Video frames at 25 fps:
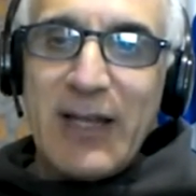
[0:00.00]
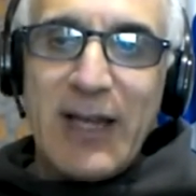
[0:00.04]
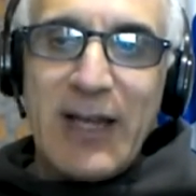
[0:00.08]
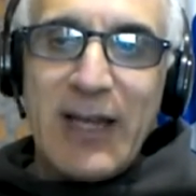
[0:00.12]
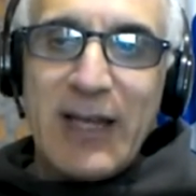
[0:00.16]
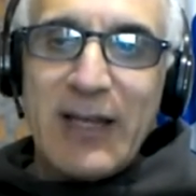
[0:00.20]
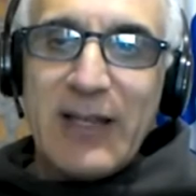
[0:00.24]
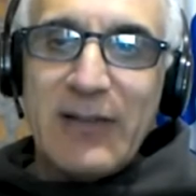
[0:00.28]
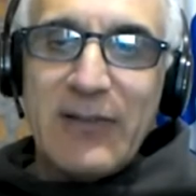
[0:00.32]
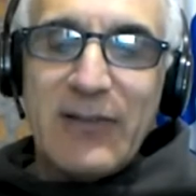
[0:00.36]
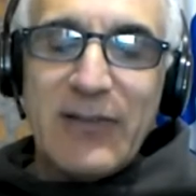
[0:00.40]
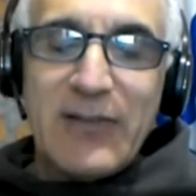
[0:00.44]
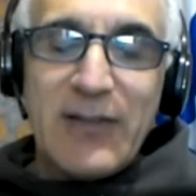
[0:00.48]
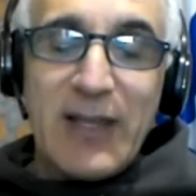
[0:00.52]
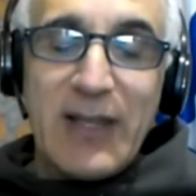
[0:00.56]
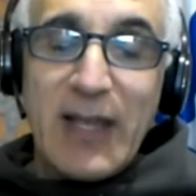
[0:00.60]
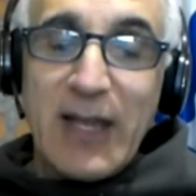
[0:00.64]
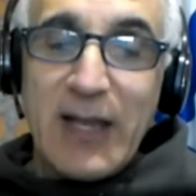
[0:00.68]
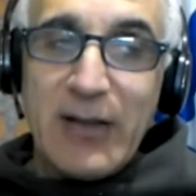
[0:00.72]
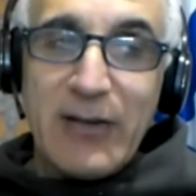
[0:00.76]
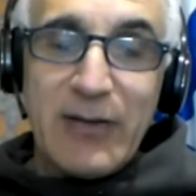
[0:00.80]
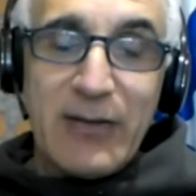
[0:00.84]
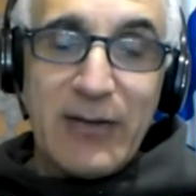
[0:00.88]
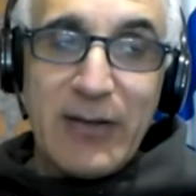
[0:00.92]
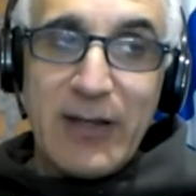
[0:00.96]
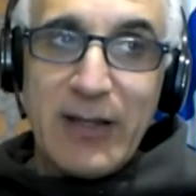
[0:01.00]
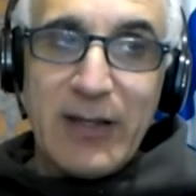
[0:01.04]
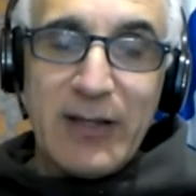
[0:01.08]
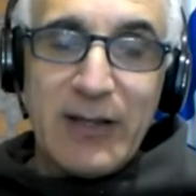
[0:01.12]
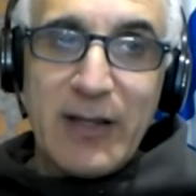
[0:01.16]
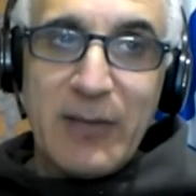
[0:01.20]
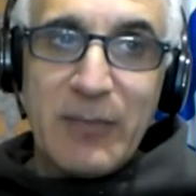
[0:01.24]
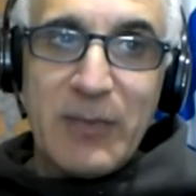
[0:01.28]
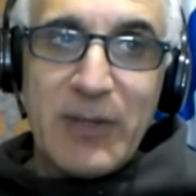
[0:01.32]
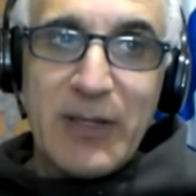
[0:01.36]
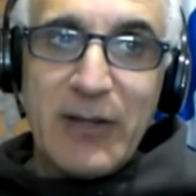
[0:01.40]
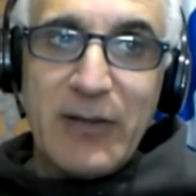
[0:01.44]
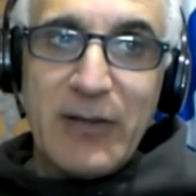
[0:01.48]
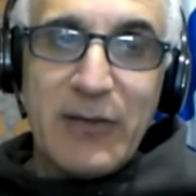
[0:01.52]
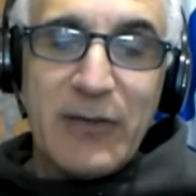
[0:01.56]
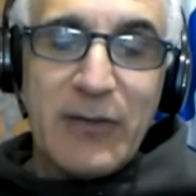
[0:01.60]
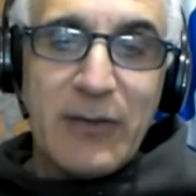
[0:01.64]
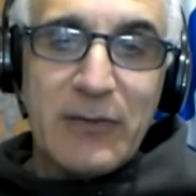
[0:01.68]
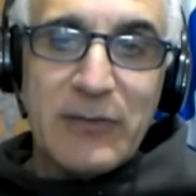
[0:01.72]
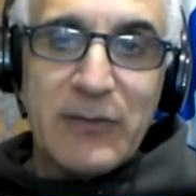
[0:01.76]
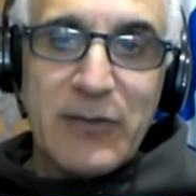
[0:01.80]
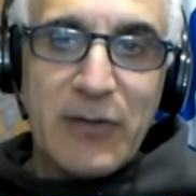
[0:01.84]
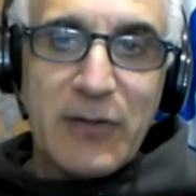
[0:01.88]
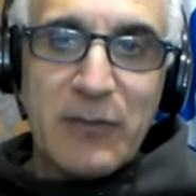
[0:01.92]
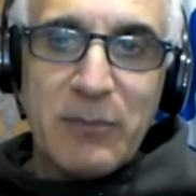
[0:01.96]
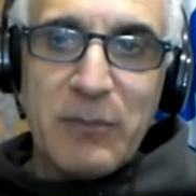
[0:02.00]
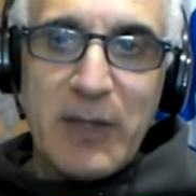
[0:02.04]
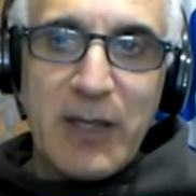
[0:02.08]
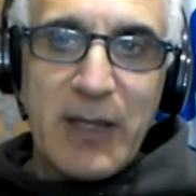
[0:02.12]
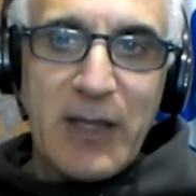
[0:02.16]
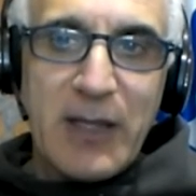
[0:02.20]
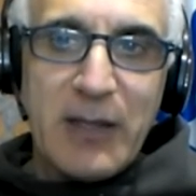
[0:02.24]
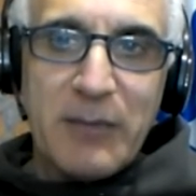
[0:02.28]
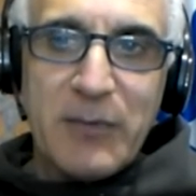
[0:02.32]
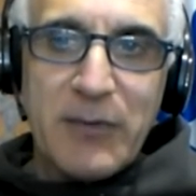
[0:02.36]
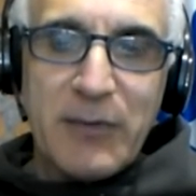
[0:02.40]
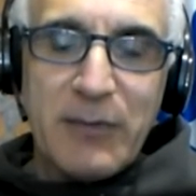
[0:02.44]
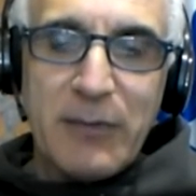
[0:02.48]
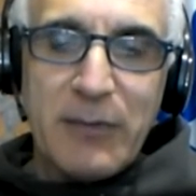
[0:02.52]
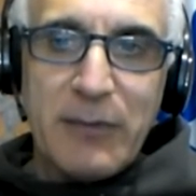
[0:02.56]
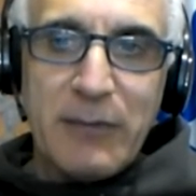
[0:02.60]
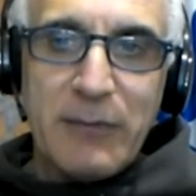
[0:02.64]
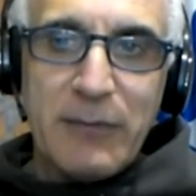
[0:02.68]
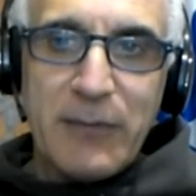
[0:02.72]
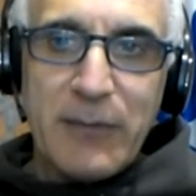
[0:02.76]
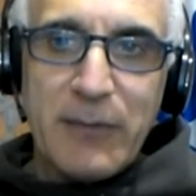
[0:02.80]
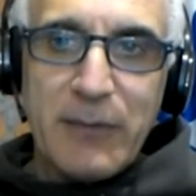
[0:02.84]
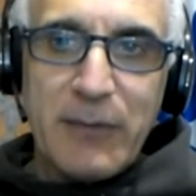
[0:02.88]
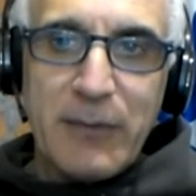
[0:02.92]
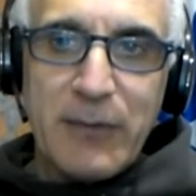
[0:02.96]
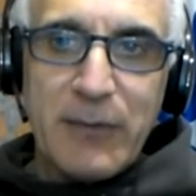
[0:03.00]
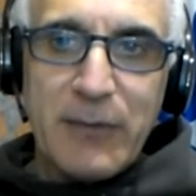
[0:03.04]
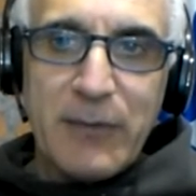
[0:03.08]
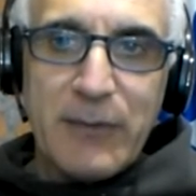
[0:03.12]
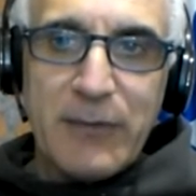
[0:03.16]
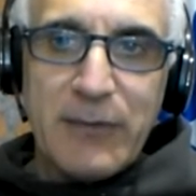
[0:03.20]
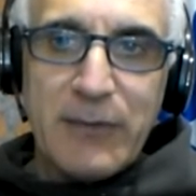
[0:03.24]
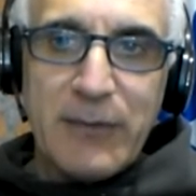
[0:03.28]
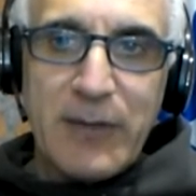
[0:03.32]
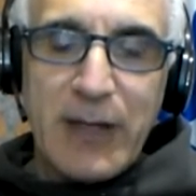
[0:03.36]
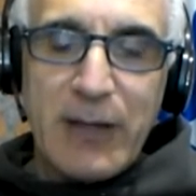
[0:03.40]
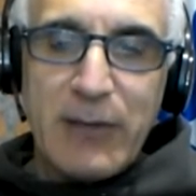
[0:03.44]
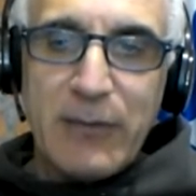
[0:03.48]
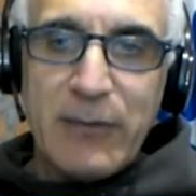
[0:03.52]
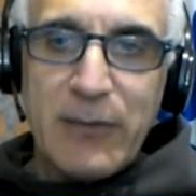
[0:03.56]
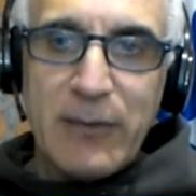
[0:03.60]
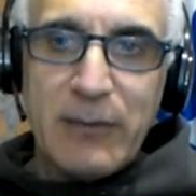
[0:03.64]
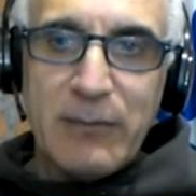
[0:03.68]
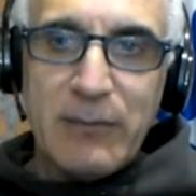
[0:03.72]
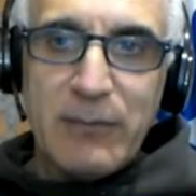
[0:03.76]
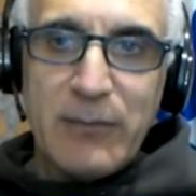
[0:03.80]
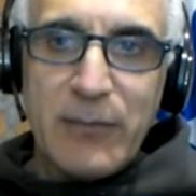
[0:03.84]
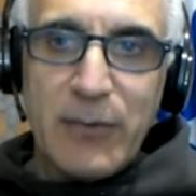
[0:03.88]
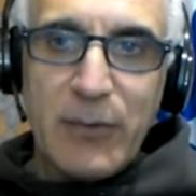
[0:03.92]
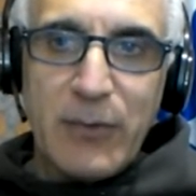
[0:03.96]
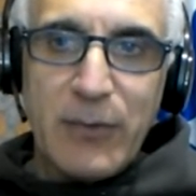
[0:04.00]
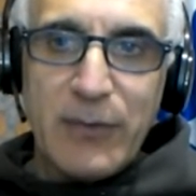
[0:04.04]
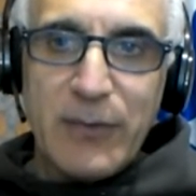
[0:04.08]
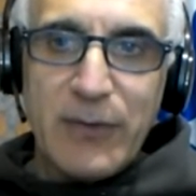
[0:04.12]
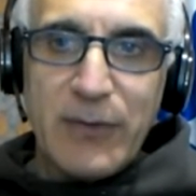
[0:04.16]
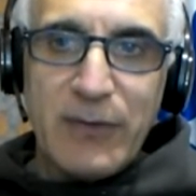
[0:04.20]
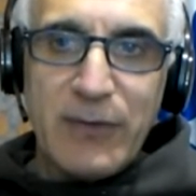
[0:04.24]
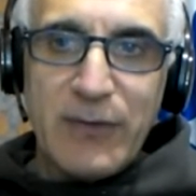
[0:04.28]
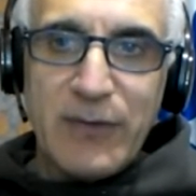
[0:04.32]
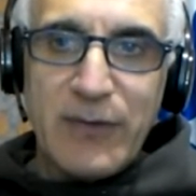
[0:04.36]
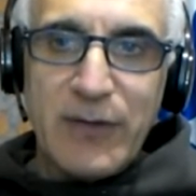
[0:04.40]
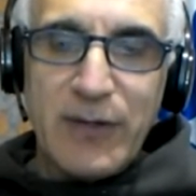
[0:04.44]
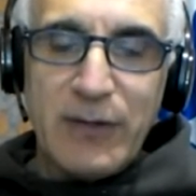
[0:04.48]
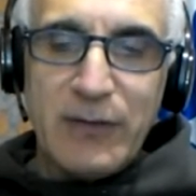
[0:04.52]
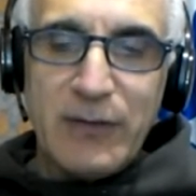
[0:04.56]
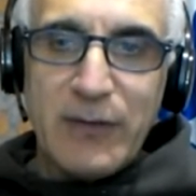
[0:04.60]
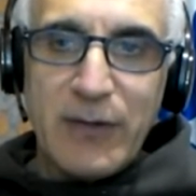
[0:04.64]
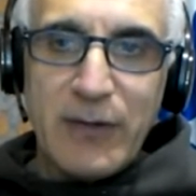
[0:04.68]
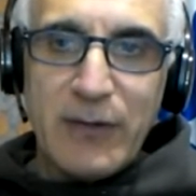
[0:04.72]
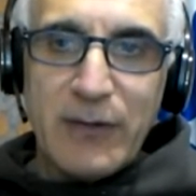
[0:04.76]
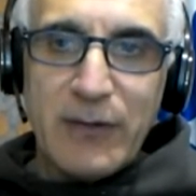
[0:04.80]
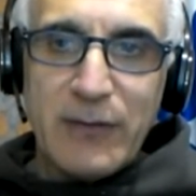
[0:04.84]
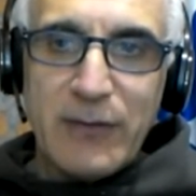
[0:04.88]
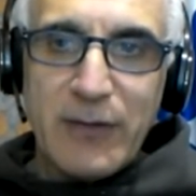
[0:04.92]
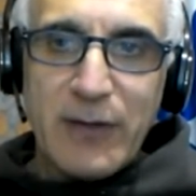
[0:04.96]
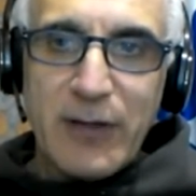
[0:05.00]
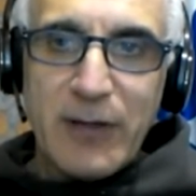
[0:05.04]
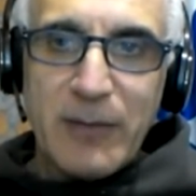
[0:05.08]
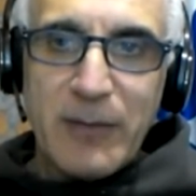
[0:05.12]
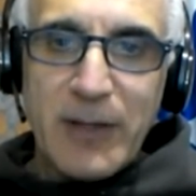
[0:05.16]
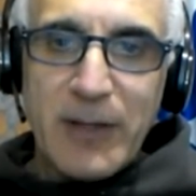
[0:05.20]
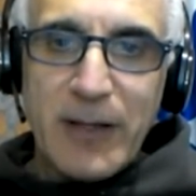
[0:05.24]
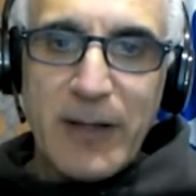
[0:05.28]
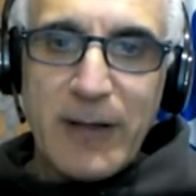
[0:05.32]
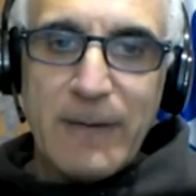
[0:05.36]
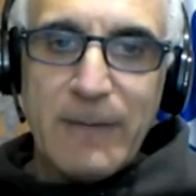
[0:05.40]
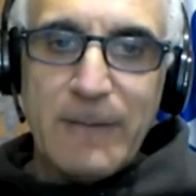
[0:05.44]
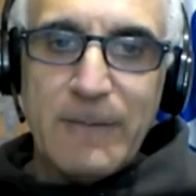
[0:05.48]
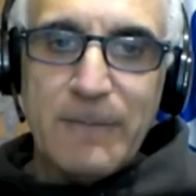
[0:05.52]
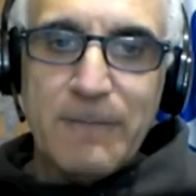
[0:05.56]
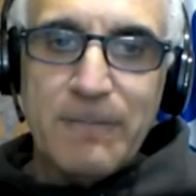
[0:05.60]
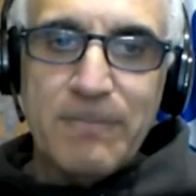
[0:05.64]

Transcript: can see how Lebanese are just be absolutely furious now that all these details are coming out.